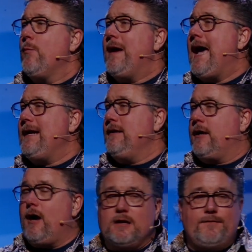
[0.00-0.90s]
We had it in
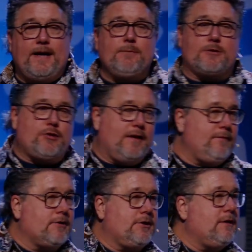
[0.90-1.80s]
the Garden of Eden with the tree
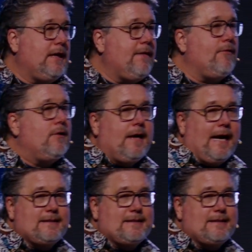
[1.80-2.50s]
of knowledge of good and evil.